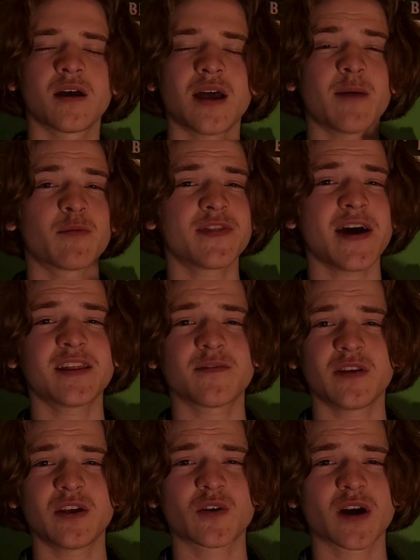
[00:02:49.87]
And with that, the
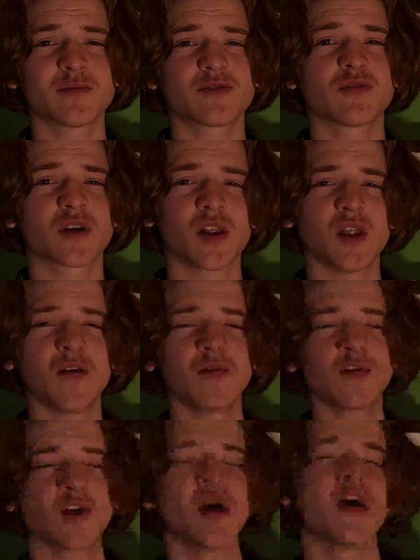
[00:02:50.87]
video comes to a
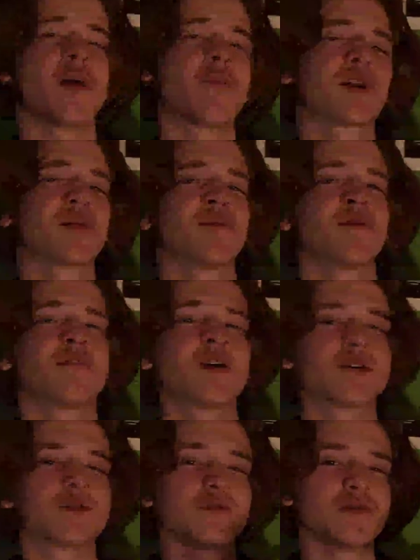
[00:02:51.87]
close, and we can move
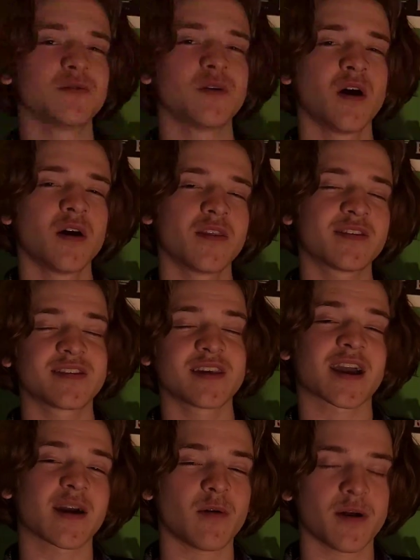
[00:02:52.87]
on to the
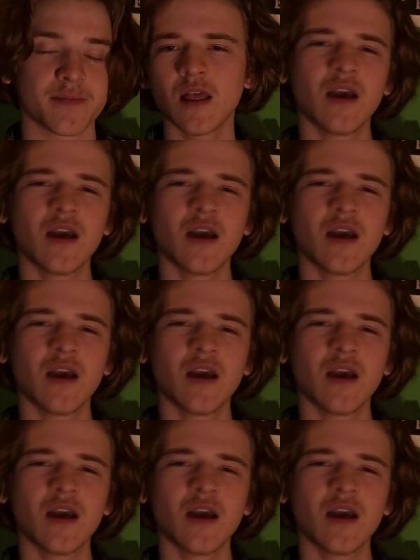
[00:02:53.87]
second one.